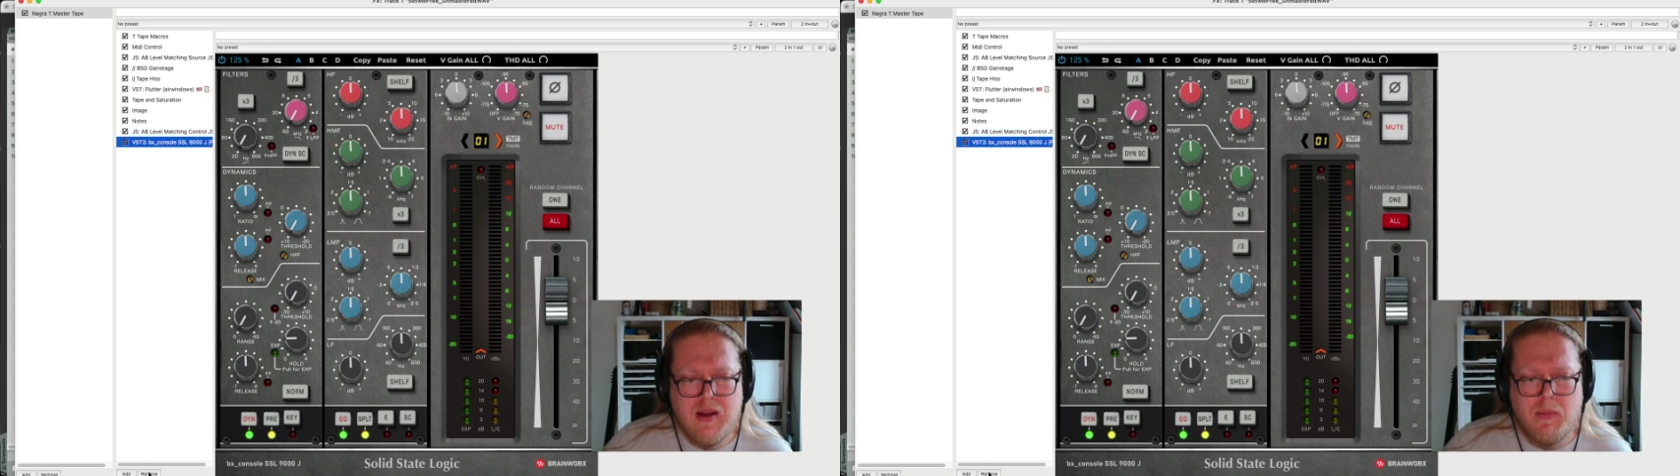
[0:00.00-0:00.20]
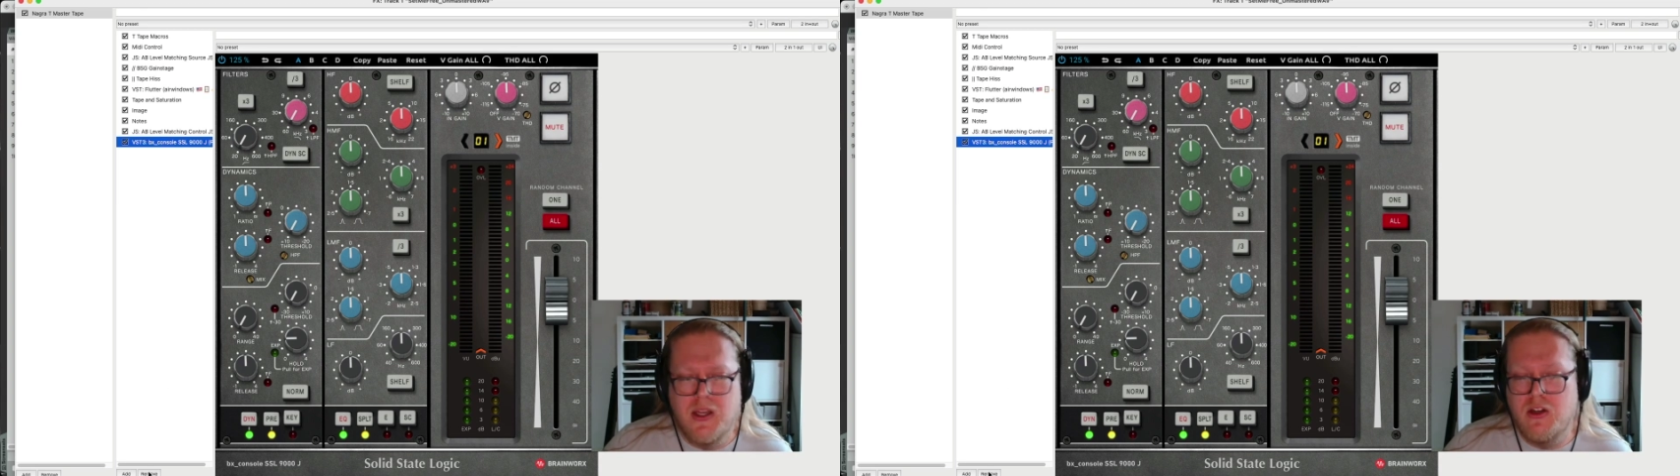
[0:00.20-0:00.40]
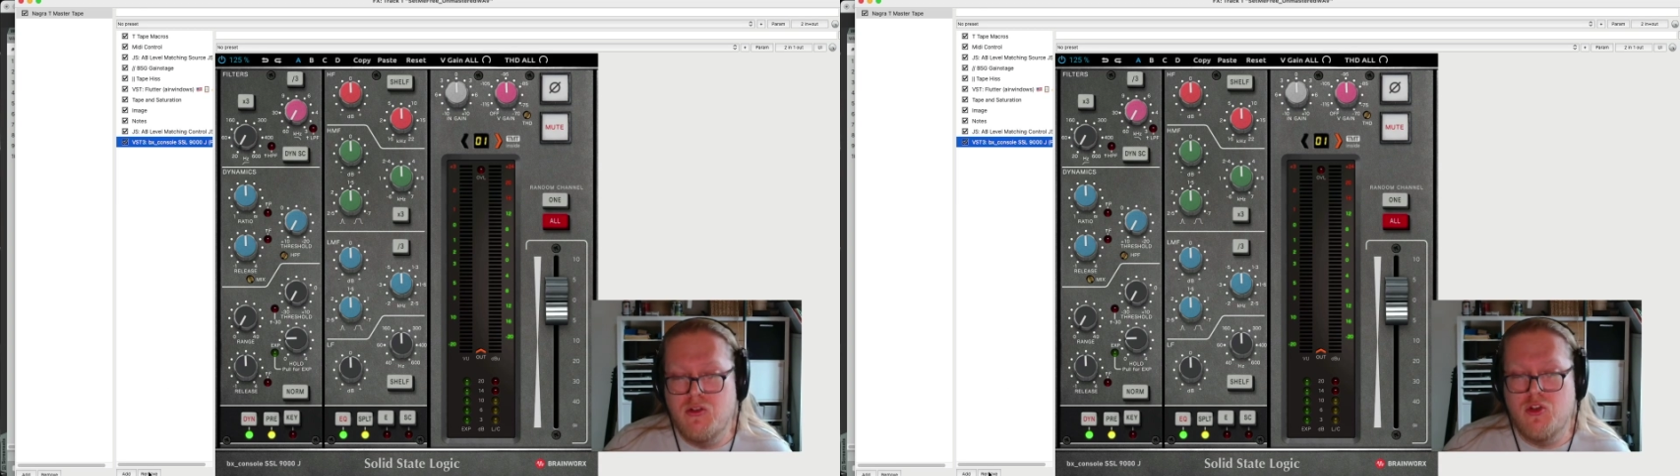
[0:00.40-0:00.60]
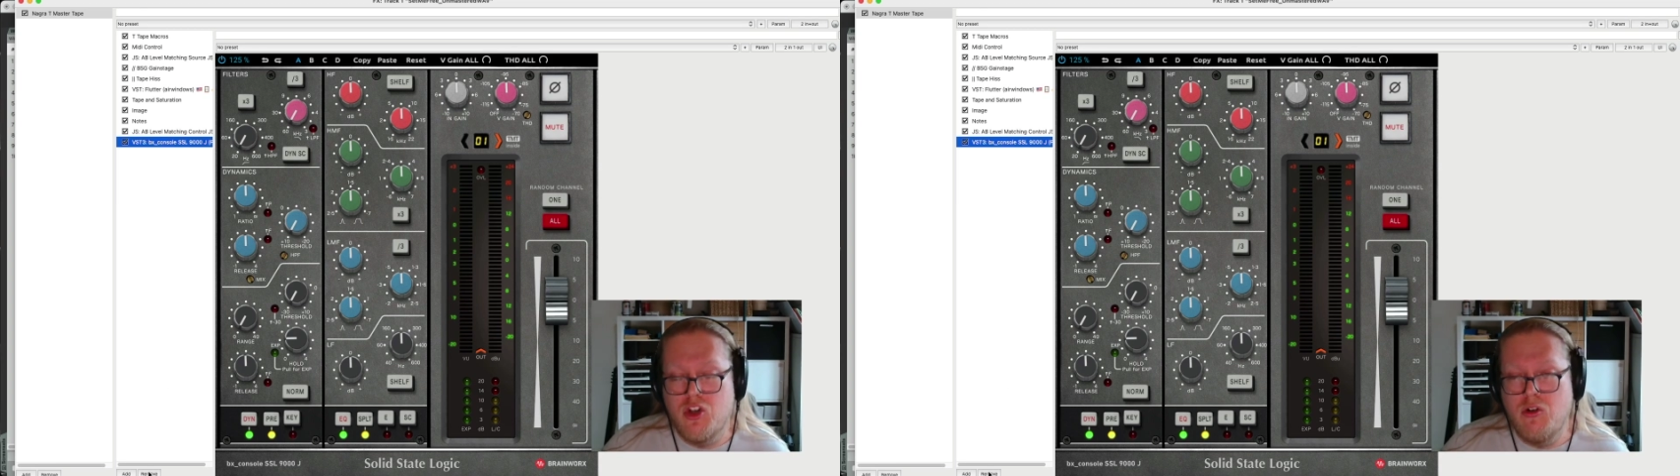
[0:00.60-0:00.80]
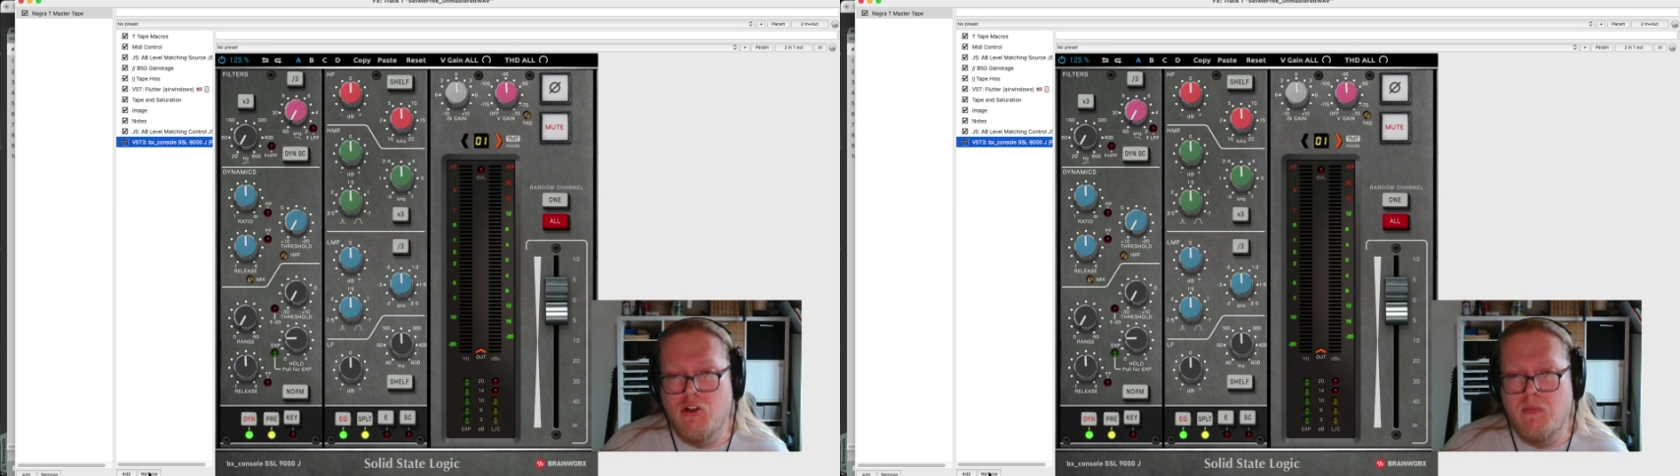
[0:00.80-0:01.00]
But you do
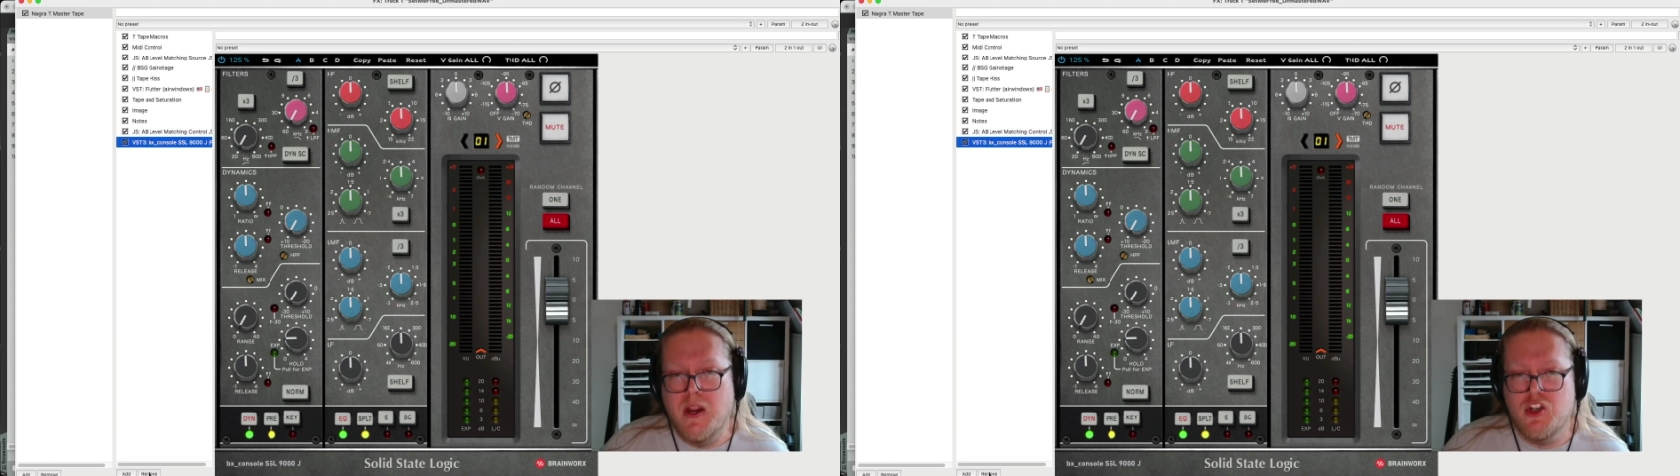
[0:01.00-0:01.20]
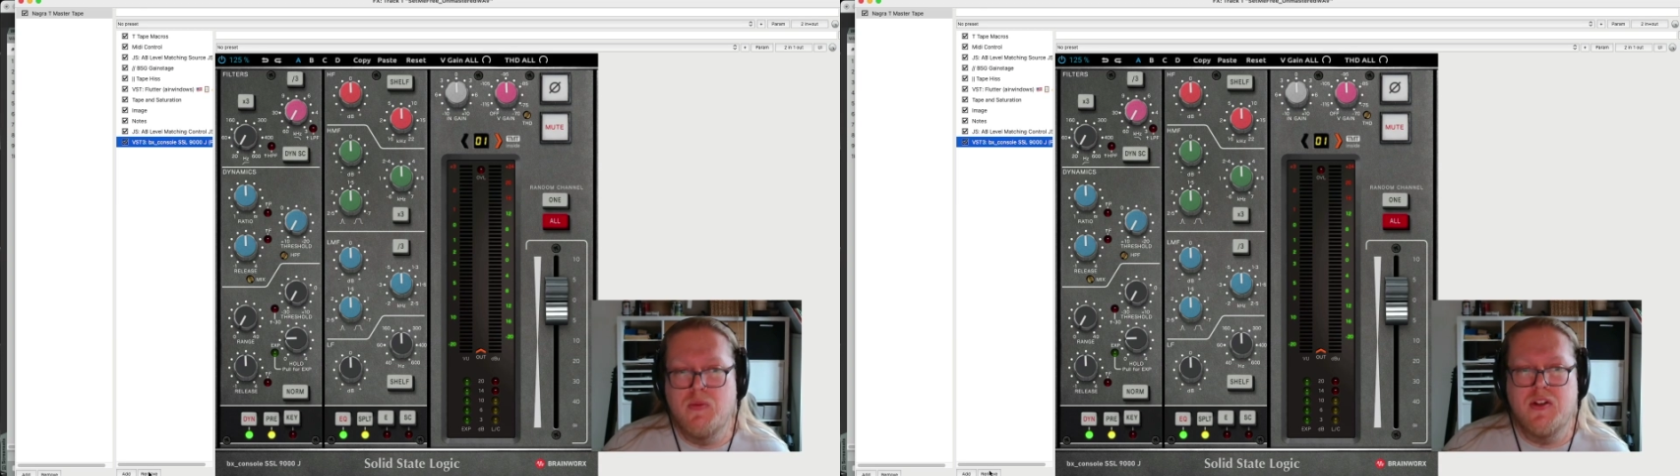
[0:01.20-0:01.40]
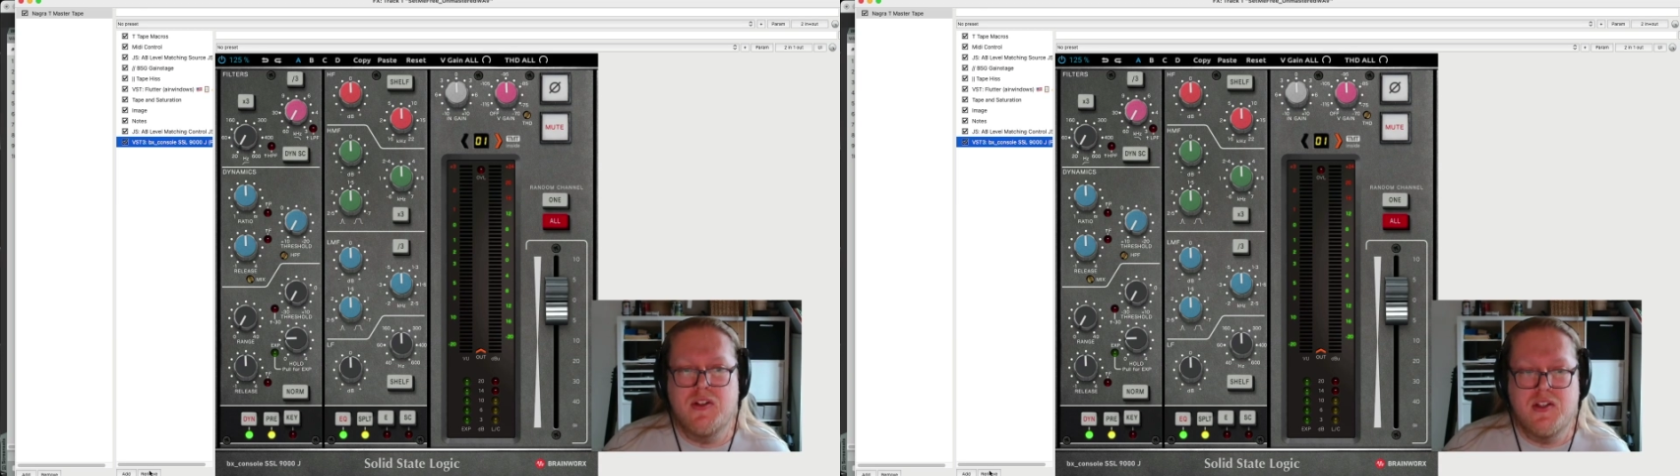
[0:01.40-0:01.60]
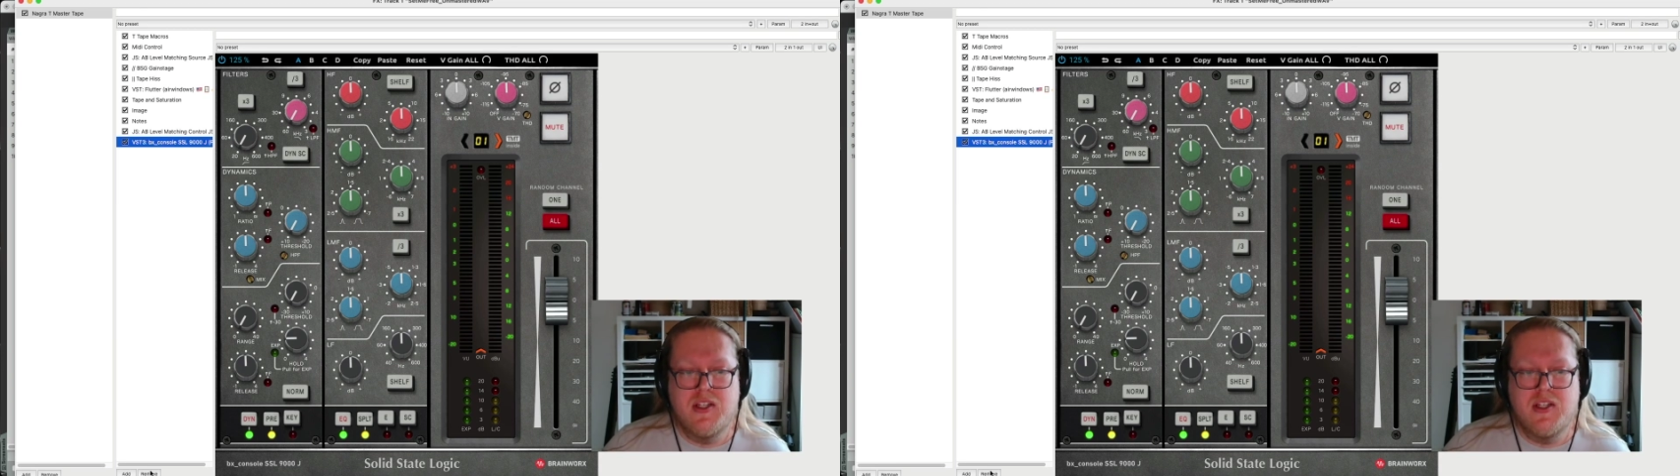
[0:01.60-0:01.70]
your measurements,